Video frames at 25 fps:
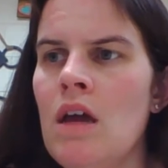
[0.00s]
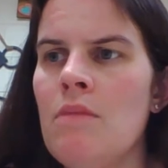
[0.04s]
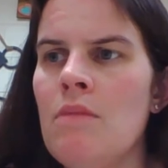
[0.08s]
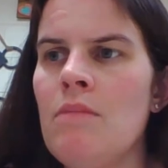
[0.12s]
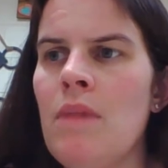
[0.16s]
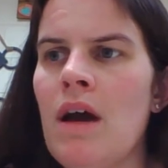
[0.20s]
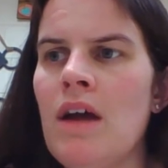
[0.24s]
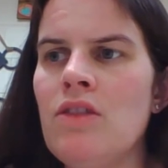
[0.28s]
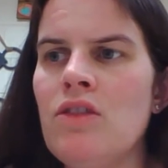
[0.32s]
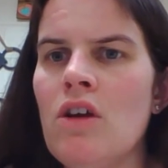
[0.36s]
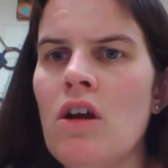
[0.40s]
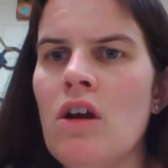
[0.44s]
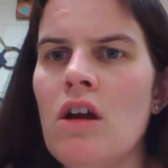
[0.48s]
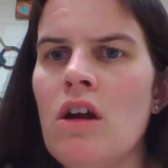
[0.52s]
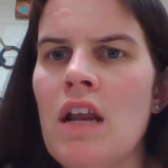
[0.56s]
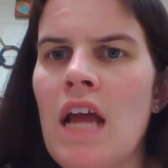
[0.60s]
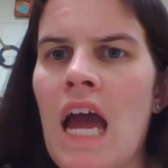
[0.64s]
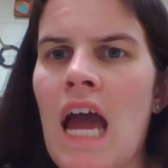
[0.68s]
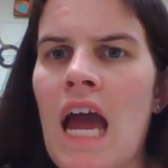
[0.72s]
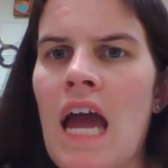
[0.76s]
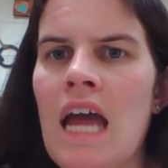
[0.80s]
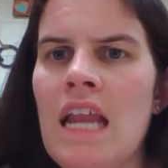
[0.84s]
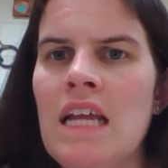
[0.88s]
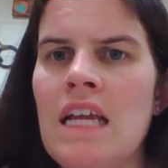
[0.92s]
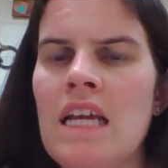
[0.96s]
My third
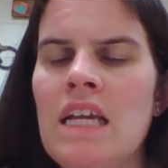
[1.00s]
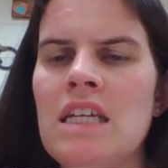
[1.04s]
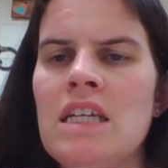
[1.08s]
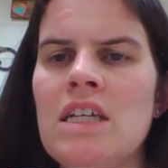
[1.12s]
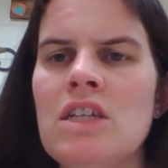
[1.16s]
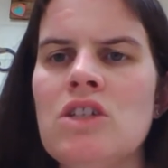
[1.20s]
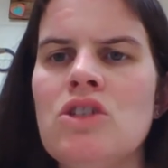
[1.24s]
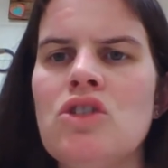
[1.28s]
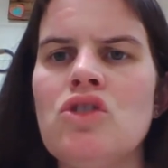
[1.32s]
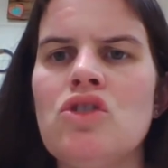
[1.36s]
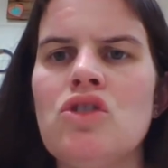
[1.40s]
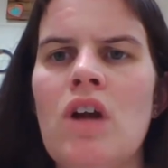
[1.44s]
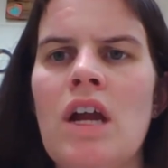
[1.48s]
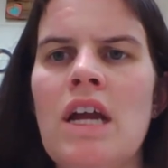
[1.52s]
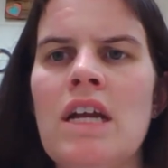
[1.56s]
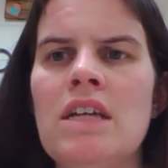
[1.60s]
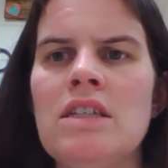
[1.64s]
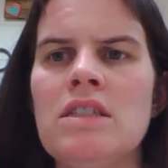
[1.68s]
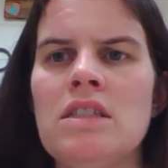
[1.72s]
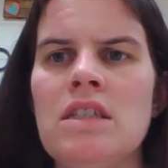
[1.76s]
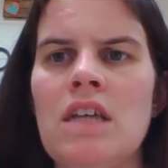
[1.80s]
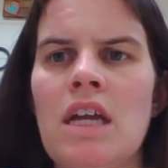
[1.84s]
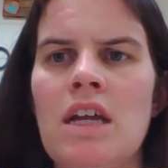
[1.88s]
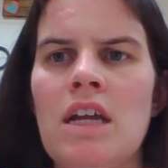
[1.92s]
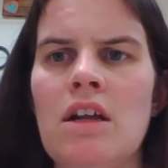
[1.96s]
add-in is
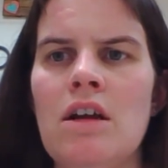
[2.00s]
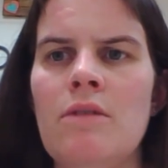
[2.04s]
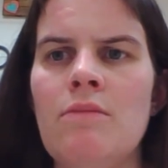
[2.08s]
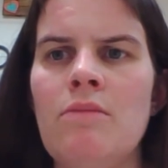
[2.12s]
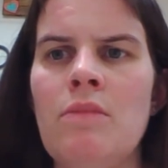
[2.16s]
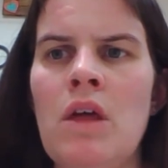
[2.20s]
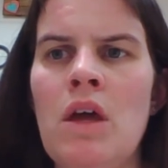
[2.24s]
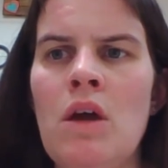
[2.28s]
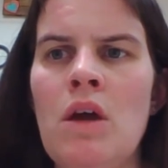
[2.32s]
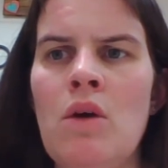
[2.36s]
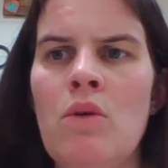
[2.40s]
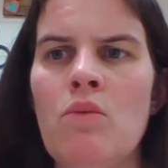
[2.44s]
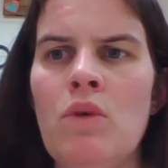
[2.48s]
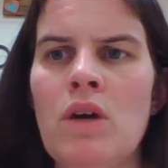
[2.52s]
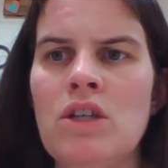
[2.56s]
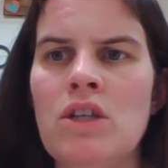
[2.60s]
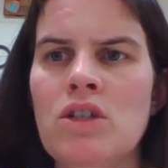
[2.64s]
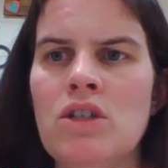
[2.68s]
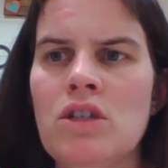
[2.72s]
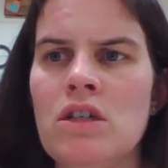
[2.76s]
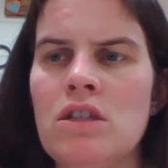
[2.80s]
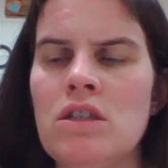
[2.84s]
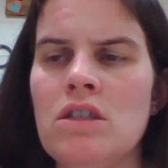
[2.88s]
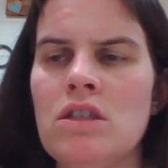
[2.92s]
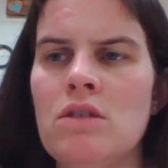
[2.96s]
Translator,
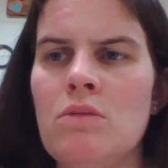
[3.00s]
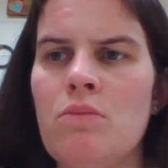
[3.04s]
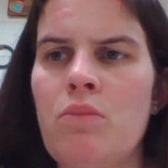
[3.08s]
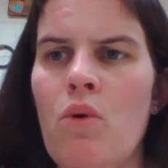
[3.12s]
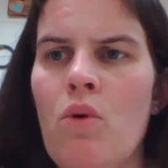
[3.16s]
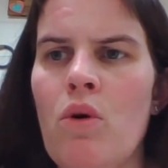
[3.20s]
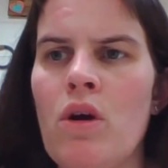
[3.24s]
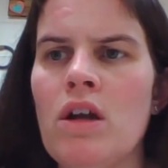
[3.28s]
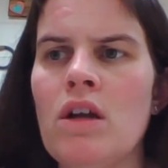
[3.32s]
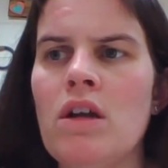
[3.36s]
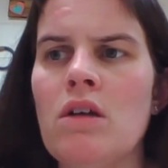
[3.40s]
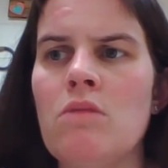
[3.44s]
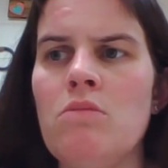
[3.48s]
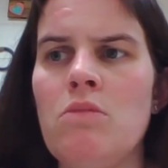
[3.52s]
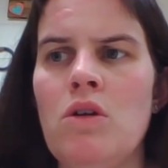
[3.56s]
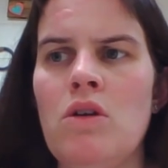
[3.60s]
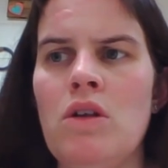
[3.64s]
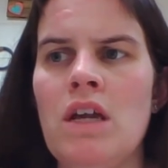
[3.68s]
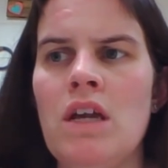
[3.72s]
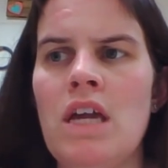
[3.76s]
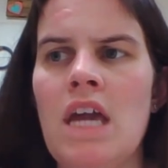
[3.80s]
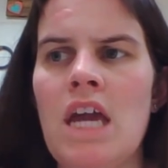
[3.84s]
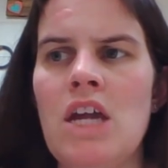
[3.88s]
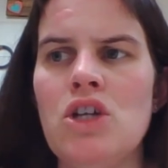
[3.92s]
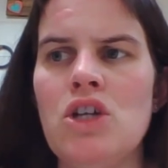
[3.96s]
which could support
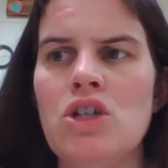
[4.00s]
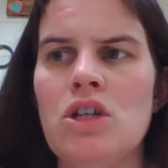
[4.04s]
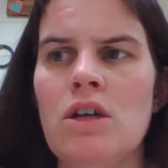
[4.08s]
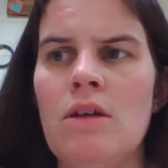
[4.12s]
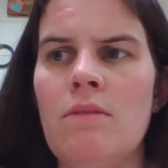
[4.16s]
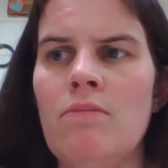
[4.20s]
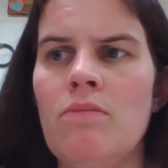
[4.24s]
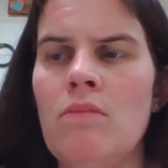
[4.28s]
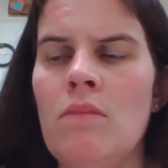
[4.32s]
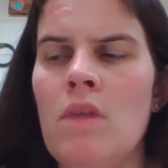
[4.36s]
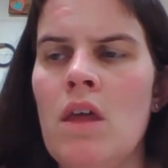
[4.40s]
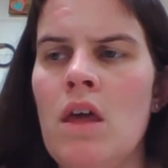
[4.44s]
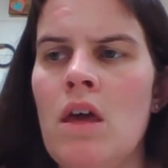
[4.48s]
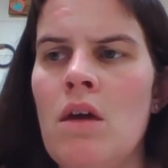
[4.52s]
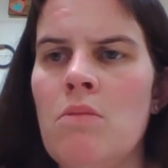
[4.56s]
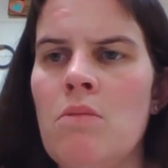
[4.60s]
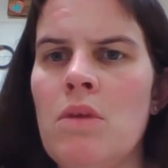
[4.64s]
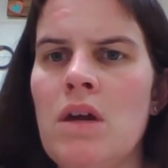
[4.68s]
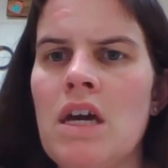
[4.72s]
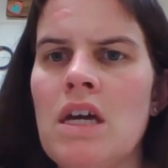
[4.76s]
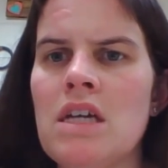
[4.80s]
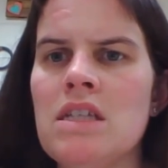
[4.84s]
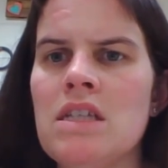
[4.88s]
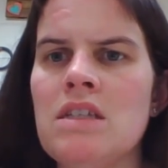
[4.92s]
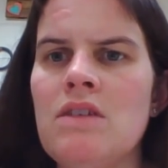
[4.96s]
communication.
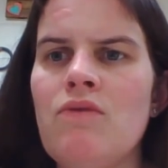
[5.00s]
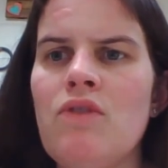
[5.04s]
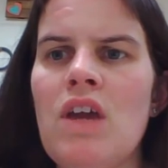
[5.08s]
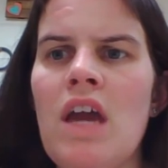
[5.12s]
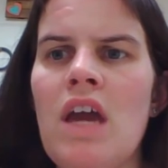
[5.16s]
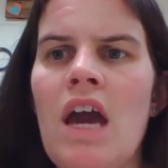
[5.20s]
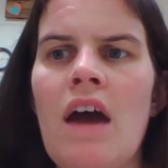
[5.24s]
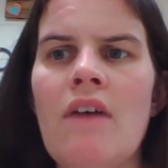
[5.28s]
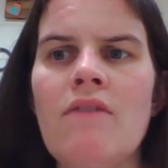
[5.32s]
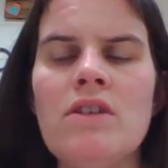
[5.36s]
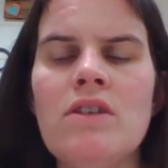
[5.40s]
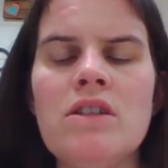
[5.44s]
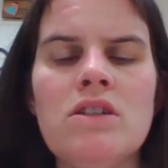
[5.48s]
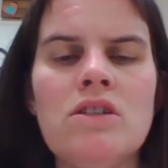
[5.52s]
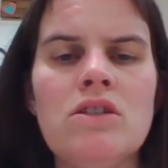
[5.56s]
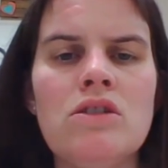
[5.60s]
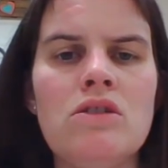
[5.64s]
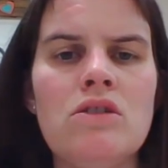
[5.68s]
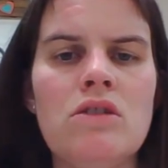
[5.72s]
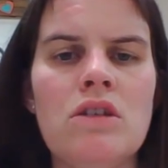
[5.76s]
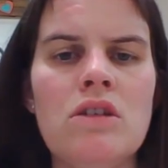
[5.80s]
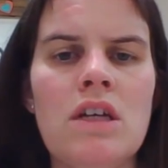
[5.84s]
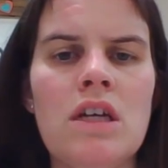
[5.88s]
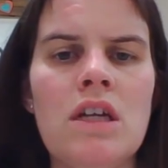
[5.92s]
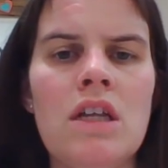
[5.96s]
Because if you have a
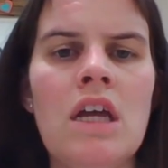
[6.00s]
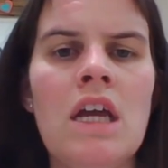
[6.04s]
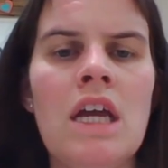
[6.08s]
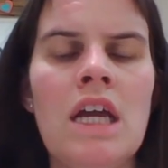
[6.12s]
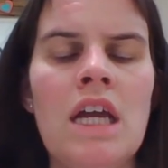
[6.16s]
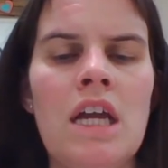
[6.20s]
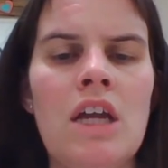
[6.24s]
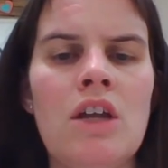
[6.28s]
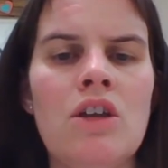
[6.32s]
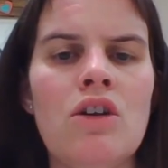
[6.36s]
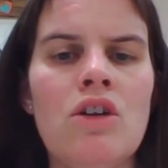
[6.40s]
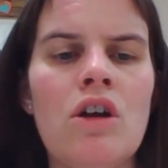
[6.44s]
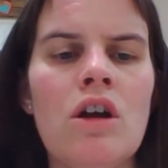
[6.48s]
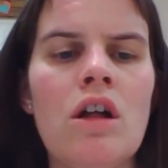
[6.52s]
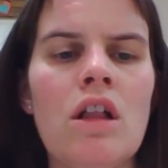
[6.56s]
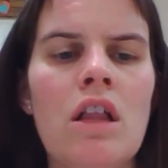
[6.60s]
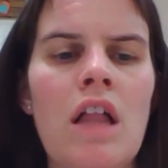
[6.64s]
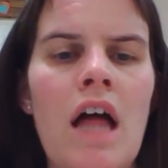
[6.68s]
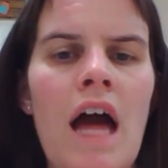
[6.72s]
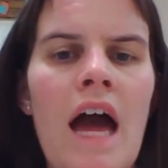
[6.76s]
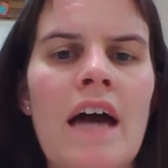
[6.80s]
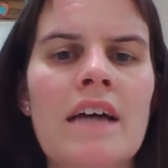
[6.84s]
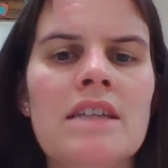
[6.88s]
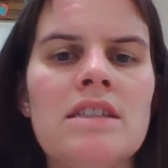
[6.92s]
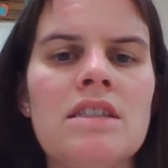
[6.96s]
student in your
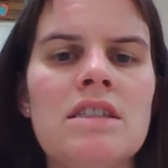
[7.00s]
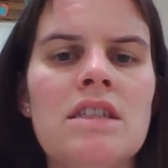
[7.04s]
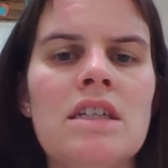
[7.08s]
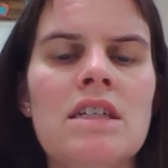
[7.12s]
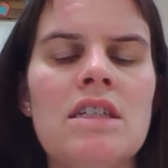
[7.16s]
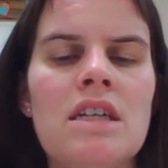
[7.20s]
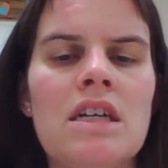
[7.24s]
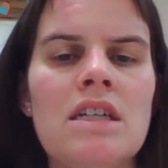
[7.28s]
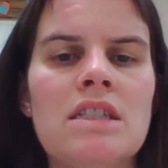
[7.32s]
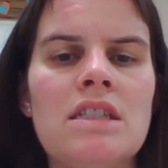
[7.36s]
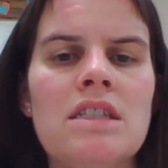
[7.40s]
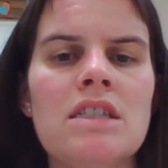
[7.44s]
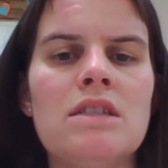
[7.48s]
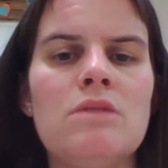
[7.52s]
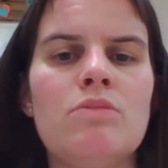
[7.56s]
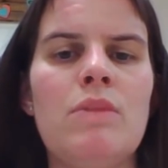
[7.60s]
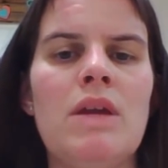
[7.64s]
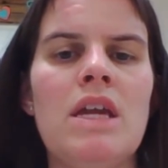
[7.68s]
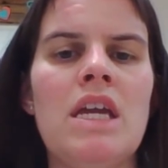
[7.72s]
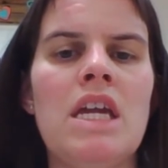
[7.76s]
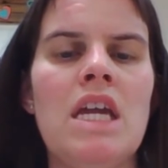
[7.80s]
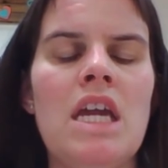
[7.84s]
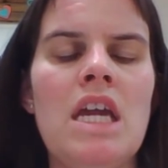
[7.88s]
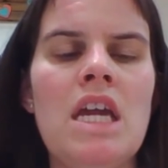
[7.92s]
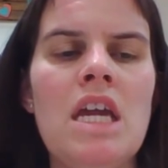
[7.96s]
class that doesn't
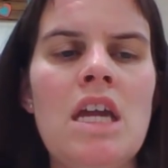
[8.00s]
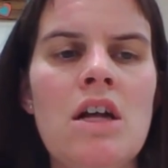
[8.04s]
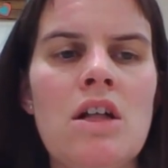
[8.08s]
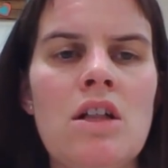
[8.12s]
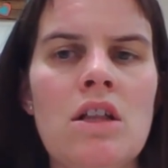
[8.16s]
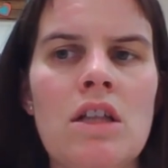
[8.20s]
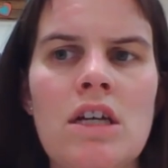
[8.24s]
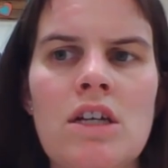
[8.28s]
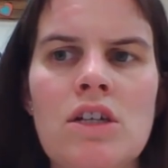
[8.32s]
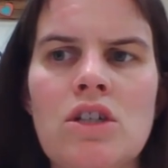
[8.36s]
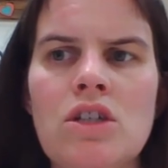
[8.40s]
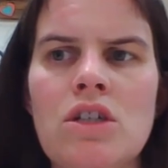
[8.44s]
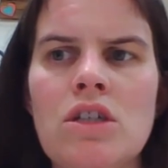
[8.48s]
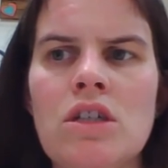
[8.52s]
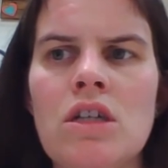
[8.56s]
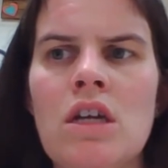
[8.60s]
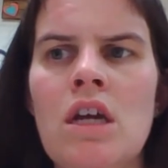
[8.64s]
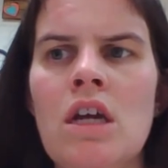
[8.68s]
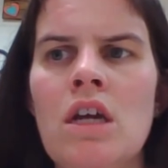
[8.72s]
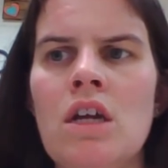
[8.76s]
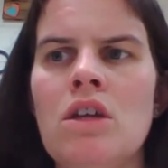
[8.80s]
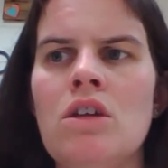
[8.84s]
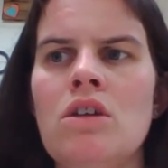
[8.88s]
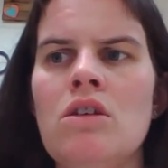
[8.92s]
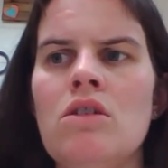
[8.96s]
speak English,
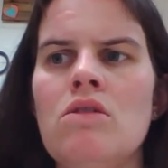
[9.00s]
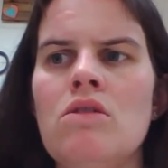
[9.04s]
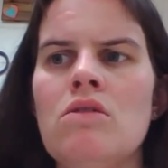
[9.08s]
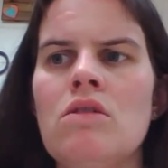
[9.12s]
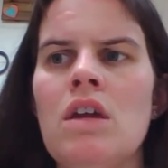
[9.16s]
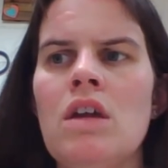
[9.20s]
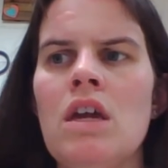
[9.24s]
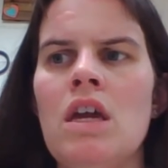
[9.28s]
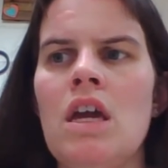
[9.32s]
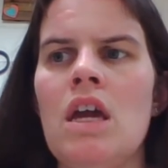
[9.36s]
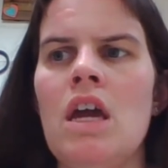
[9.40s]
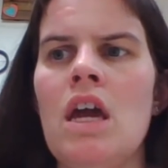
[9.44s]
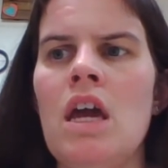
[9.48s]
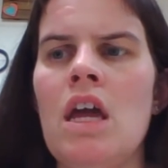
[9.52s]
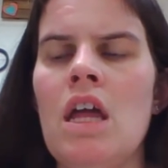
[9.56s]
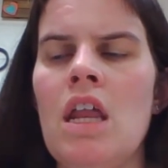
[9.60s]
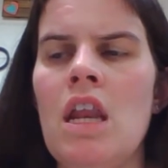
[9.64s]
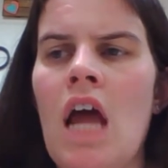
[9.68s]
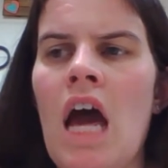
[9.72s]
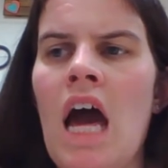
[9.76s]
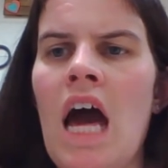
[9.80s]
you can